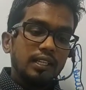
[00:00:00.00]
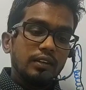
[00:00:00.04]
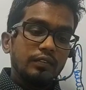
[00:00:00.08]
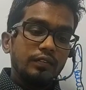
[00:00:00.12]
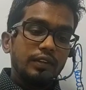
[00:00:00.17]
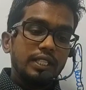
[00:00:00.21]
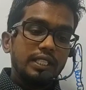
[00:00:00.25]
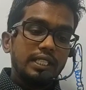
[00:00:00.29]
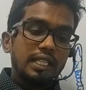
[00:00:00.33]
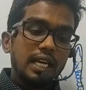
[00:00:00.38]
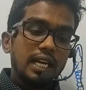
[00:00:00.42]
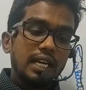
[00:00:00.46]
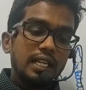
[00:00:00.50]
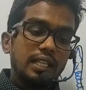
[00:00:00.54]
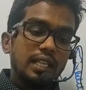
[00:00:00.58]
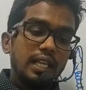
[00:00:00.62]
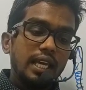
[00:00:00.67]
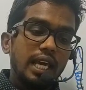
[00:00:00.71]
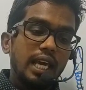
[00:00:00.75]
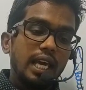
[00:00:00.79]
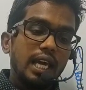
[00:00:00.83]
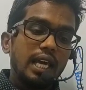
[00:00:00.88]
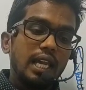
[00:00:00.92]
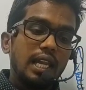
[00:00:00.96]
which are
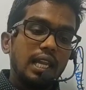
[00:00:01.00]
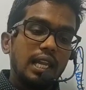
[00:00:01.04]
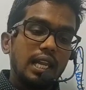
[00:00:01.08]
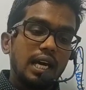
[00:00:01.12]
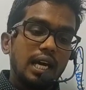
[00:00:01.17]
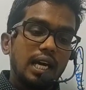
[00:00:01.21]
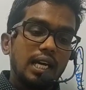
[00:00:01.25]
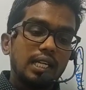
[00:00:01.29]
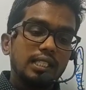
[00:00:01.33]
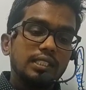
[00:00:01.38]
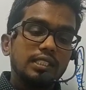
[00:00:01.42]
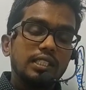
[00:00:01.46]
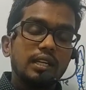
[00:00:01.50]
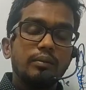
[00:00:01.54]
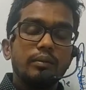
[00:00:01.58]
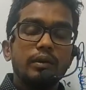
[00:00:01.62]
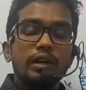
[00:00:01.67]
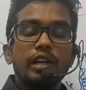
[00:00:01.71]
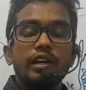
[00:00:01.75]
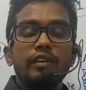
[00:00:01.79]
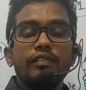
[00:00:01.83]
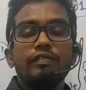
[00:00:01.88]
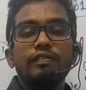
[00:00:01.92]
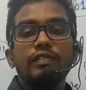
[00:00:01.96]
the large
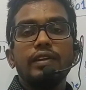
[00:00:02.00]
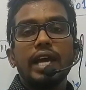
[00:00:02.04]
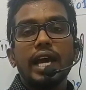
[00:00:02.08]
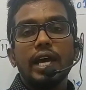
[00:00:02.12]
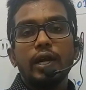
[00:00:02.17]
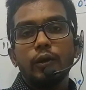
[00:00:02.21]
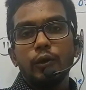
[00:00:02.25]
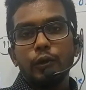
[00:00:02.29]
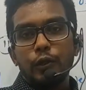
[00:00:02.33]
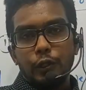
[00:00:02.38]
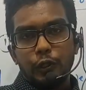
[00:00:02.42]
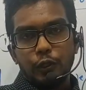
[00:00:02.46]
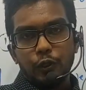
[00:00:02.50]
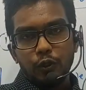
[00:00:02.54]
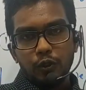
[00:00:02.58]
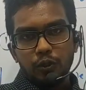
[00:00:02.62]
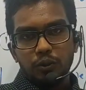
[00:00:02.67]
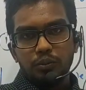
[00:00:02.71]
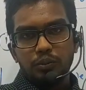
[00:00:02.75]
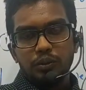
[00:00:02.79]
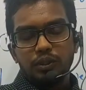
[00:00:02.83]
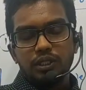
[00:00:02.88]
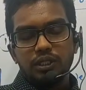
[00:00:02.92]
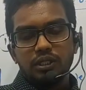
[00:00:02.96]
number of narrow
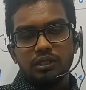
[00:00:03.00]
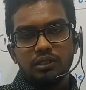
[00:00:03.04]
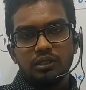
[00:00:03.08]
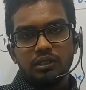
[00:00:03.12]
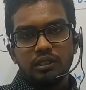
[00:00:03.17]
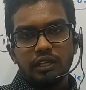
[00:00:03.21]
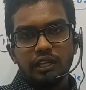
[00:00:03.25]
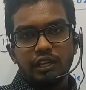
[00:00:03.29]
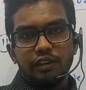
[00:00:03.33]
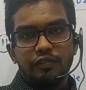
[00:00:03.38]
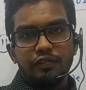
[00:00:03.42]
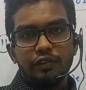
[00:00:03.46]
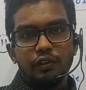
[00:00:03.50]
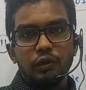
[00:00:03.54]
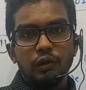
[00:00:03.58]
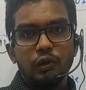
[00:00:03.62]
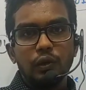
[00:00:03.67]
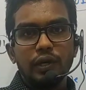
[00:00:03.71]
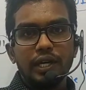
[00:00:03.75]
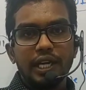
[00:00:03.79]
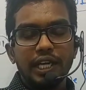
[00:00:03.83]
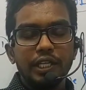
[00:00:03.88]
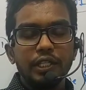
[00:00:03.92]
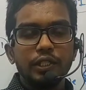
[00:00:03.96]
tubes. If you
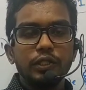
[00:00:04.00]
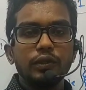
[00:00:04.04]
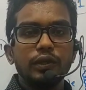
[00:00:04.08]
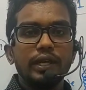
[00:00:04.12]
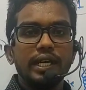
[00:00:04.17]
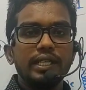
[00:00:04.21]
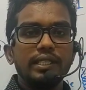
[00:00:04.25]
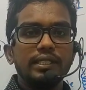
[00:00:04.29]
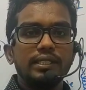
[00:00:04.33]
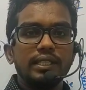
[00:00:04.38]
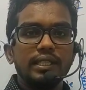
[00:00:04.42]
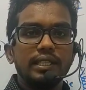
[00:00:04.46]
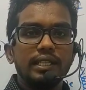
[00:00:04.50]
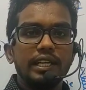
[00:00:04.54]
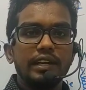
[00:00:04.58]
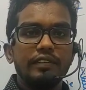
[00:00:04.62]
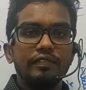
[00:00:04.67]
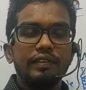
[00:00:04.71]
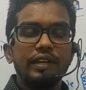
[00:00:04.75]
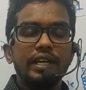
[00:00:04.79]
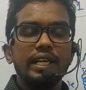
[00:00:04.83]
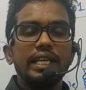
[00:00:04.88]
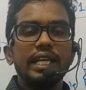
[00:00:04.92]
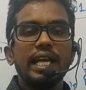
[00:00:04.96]
look into it,
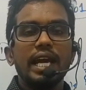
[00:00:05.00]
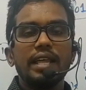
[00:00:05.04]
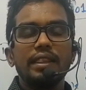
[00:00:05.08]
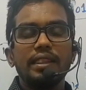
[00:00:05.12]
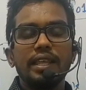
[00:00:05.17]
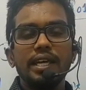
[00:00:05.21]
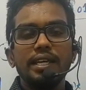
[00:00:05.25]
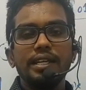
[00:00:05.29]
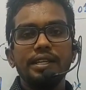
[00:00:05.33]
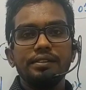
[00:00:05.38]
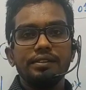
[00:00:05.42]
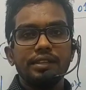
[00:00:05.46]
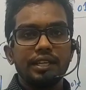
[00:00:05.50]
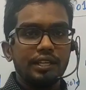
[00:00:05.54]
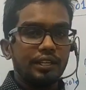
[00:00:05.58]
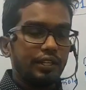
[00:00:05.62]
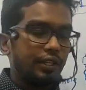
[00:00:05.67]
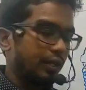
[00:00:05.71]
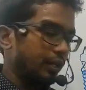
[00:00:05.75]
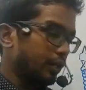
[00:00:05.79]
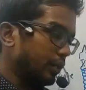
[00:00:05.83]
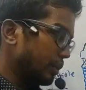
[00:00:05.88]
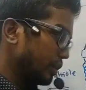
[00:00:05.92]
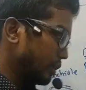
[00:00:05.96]
definitely, as I said
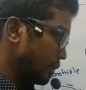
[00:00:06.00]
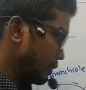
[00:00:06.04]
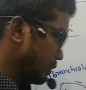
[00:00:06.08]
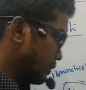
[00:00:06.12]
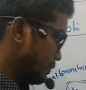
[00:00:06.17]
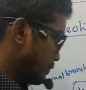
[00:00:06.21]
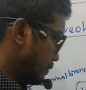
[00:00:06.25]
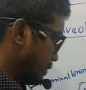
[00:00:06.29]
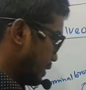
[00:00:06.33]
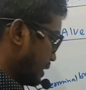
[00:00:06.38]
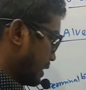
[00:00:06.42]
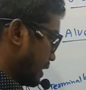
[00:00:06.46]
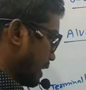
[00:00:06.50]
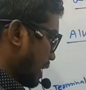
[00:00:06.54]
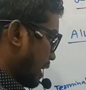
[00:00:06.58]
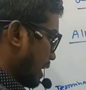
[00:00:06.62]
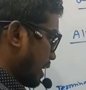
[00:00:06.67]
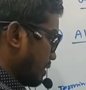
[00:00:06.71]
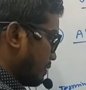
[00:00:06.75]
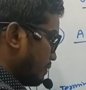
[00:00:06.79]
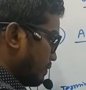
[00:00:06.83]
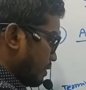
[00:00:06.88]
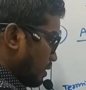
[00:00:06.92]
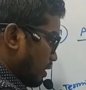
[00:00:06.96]
you, we
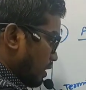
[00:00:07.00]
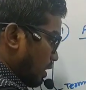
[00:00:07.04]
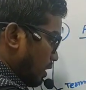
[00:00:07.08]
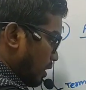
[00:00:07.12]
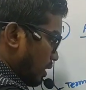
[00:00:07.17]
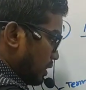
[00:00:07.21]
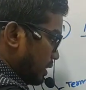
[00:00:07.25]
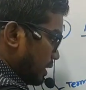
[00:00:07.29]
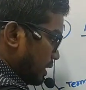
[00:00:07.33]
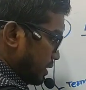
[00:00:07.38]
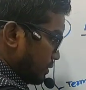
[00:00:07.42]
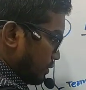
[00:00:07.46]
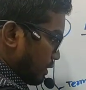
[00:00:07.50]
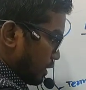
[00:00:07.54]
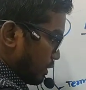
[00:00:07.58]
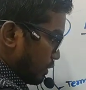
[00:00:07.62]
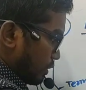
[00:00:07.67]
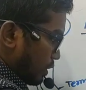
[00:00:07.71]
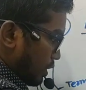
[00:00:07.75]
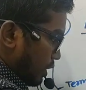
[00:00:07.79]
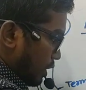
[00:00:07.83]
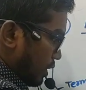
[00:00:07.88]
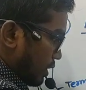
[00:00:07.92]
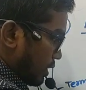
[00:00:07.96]
have all these what
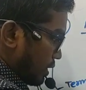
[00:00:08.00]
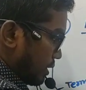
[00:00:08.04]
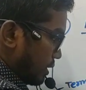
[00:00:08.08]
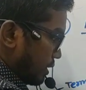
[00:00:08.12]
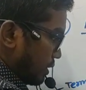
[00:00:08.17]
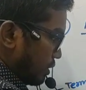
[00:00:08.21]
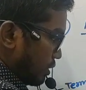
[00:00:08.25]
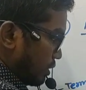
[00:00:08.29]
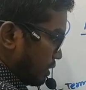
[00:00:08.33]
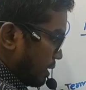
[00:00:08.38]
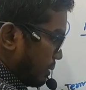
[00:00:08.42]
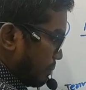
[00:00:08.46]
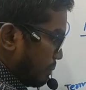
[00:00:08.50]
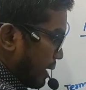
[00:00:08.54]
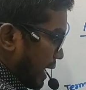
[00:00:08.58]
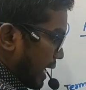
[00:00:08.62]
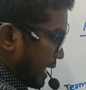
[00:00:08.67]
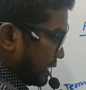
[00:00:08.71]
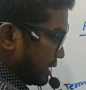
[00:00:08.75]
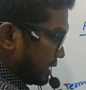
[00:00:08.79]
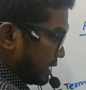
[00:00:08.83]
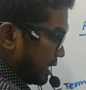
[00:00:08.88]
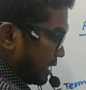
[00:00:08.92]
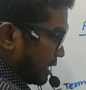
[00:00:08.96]
you call, the
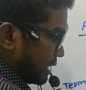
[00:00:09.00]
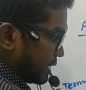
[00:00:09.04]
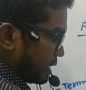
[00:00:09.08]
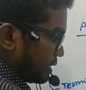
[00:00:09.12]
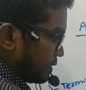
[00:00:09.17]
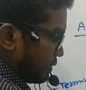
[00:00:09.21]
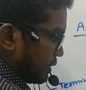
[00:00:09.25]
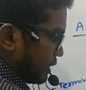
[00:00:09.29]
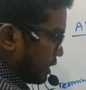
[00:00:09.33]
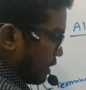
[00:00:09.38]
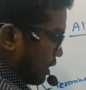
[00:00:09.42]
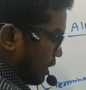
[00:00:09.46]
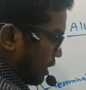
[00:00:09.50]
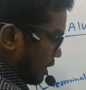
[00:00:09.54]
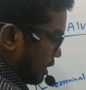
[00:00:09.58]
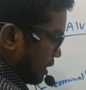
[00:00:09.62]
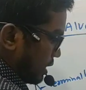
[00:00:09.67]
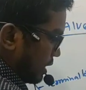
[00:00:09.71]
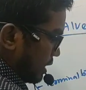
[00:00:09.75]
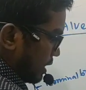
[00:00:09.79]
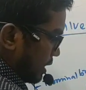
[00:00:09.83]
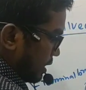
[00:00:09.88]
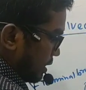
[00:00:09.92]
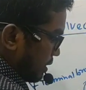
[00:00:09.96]
branchings, we
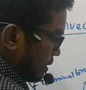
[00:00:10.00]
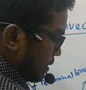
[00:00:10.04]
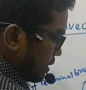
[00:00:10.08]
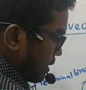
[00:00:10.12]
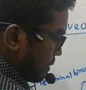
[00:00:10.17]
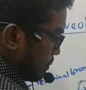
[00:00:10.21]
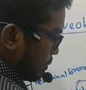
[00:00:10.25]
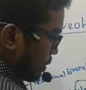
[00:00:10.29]
call the